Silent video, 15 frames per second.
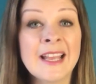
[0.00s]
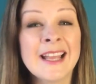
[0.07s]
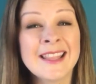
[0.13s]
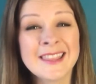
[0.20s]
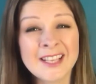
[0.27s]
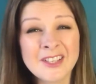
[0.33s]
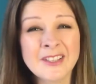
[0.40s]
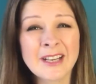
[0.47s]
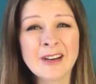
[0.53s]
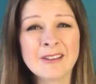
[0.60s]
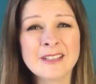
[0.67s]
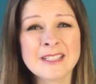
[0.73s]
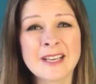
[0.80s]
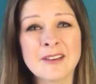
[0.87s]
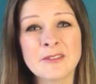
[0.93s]
Then you narrow
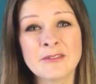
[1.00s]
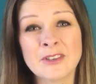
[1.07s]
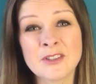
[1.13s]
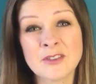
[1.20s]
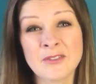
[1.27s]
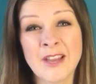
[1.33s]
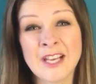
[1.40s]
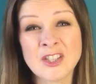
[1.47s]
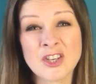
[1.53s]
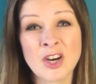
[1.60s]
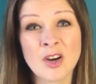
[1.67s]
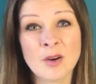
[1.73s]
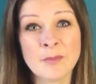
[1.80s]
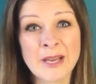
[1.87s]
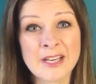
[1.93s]
it down in front of
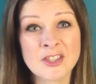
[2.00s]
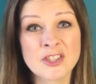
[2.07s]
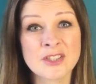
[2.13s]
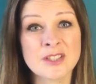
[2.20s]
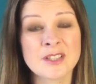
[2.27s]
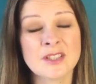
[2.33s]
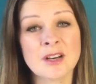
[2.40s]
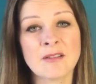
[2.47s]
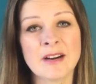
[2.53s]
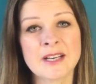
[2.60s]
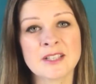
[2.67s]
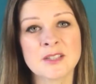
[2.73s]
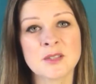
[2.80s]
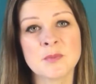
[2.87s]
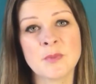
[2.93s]
HR managers and
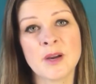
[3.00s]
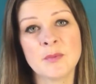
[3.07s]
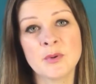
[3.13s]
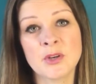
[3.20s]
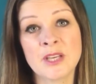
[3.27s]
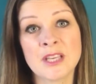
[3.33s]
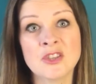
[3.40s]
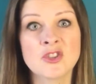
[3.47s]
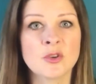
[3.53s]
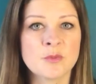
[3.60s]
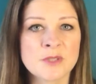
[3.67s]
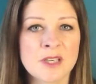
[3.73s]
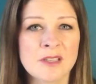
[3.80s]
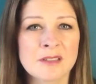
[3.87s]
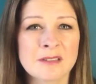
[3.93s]
directors by putting in job
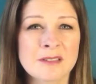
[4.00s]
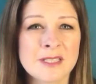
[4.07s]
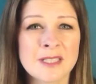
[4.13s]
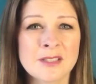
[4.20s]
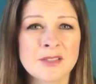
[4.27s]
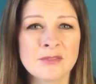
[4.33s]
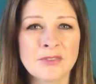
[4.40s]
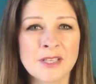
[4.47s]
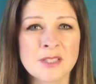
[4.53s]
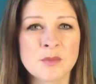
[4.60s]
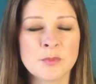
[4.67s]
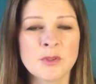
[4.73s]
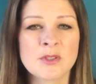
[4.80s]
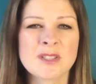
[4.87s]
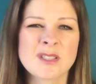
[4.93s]
titles into
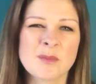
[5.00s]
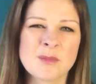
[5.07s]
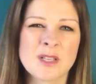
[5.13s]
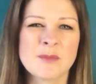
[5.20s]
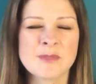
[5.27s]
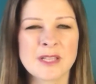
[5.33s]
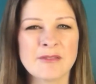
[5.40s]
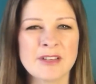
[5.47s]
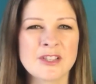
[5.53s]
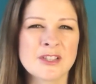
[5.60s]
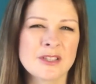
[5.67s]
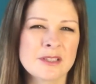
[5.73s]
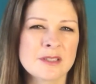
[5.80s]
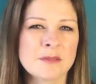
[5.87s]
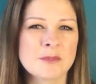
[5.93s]
Facebook. Sometimes they
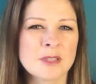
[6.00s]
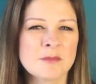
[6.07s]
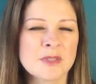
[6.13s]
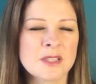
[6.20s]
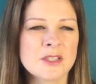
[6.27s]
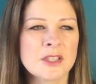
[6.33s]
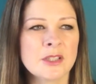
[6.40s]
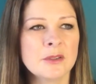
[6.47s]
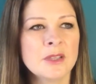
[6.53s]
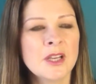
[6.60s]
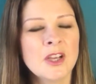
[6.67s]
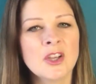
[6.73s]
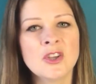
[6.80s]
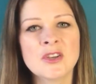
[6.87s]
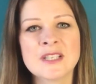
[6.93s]
register, sometimes they don't.
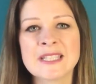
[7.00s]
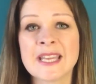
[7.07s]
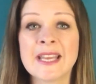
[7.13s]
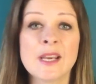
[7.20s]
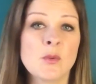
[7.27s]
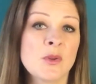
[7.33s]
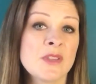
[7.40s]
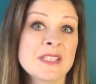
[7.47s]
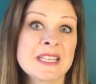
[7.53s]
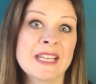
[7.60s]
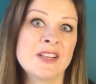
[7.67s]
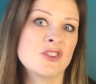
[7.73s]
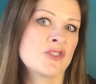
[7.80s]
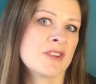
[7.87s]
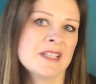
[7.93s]
You could say anyone that's
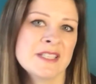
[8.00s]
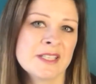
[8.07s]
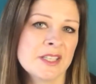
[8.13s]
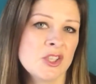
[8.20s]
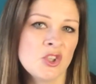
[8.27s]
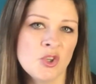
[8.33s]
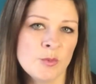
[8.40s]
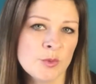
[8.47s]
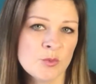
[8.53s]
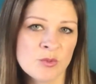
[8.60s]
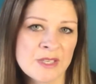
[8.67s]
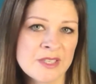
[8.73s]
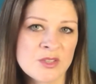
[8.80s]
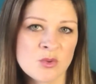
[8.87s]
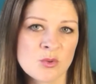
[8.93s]
interested in human
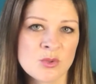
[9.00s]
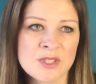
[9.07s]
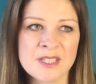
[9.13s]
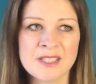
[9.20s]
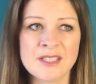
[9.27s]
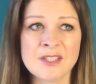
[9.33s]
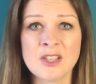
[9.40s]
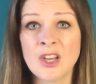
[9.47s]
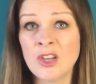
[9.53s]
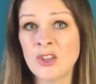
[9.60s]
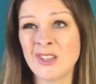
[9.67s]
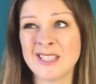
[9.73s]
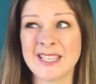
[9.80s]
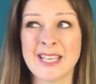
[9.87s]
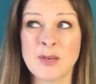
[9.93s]
resources.
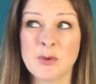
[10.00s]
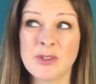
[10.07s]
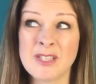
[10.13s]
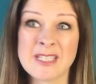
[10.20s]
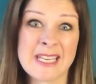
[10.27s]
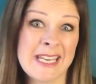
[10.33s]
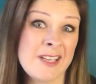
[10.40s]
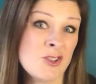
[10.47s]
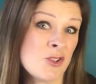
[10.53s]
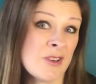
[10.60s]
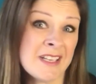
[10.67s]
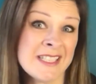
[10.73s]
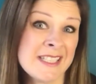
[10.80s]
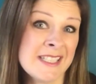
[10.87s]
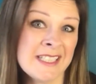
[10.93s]
You could say anyone that's
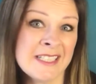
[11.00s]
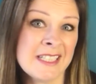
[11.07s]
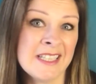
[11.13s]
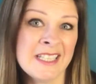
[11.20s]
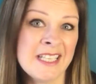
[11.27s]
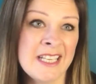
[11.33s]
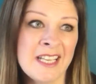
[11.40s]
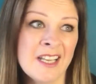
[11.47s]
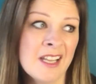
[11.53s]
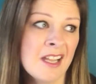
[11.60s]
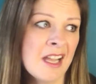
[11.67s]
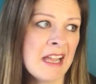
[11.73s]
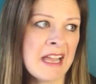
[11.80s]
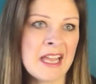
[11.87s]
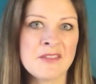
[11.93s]
interested in the
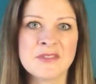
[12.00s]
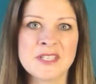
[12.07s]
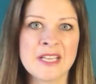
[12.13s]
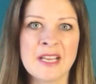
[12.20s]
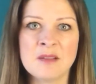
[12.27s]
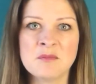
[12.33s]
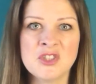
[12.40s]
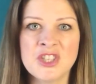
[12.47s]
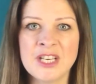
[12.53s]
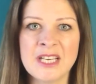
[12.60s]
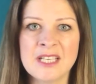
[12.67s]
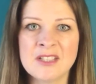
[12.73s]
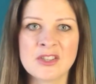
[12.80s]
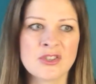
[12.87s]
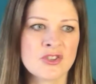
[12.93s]
FCMG
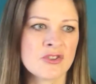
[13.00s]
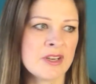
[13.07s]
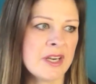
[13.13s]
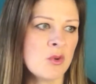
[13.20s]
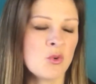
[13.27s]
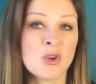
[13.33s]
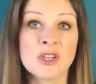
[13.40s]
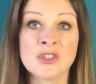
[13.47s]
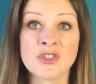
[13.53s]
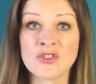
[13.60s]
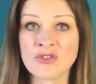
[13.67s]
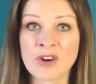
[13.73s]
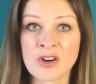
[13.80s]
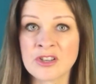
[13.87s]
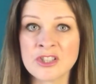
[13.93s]
industry or
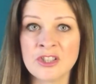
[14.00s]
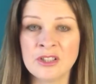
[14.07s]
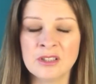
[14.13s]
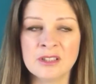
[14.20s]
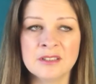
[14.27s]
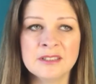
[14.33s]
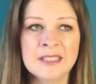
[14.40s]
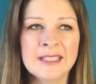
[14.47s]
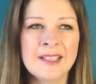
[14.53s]
construction.